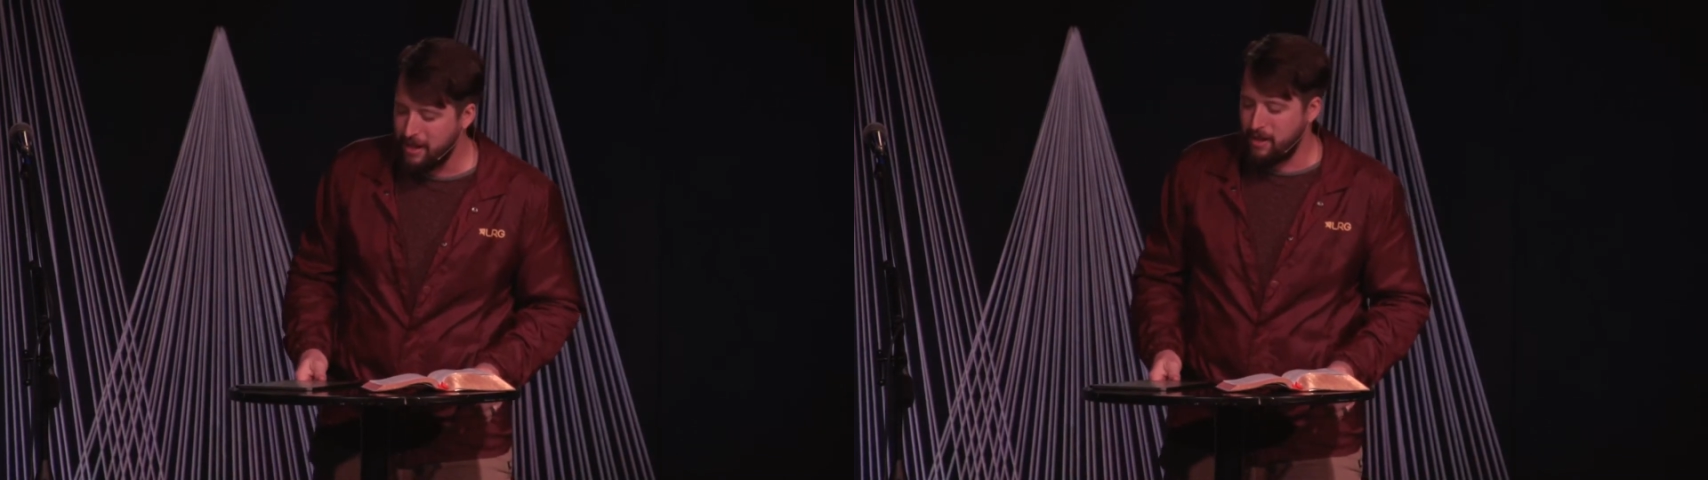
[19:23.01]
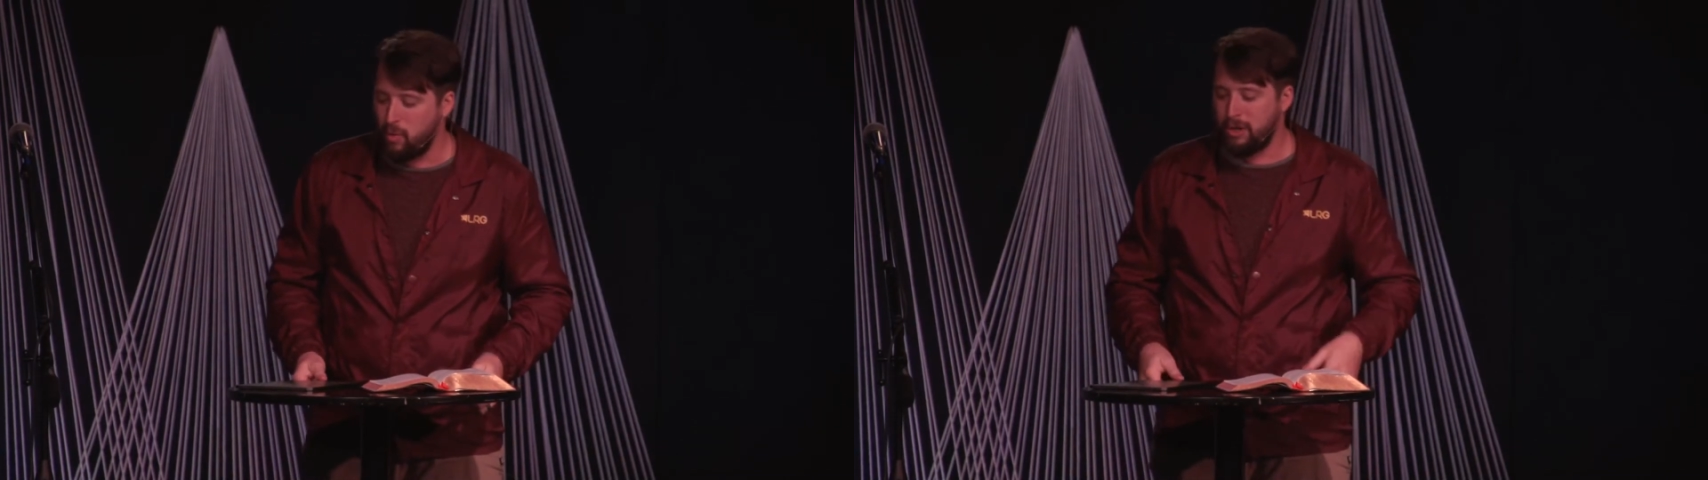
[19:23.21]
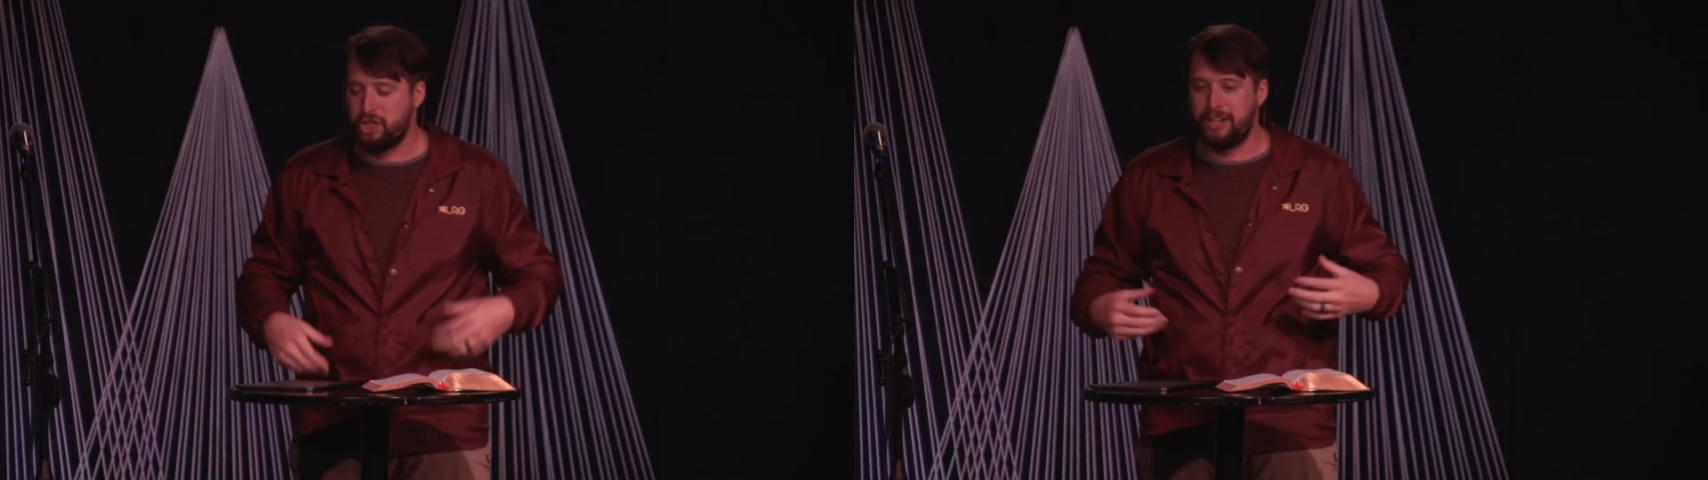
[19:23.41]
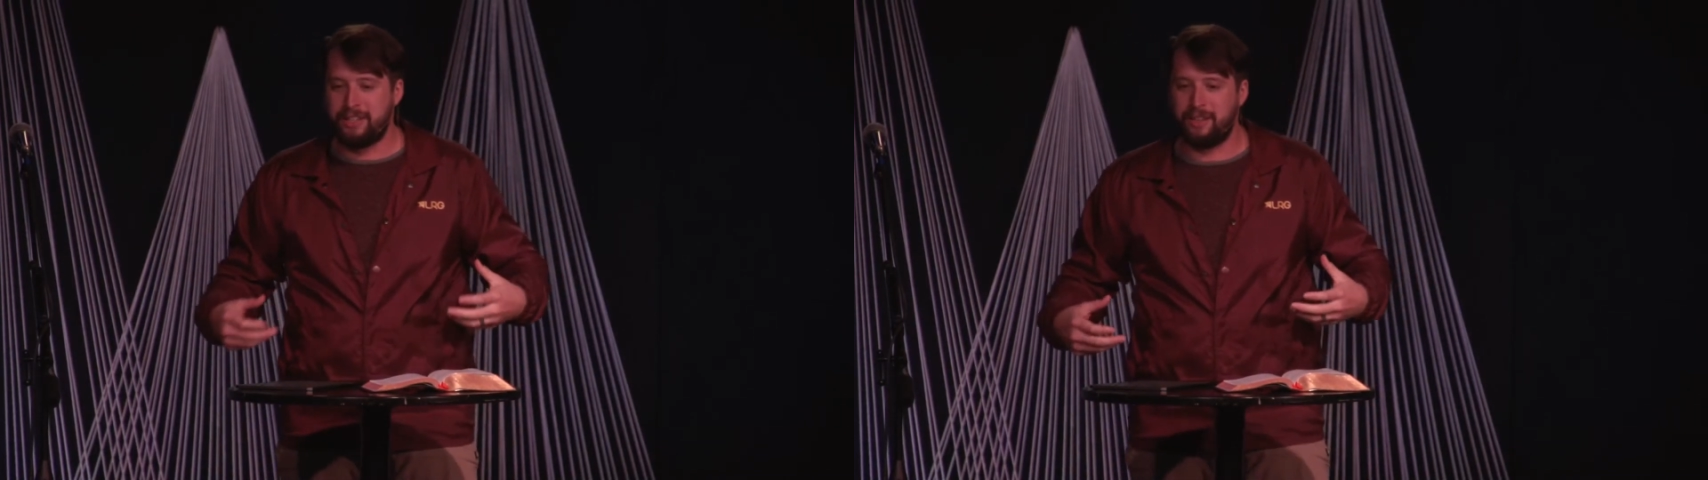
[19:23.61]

what she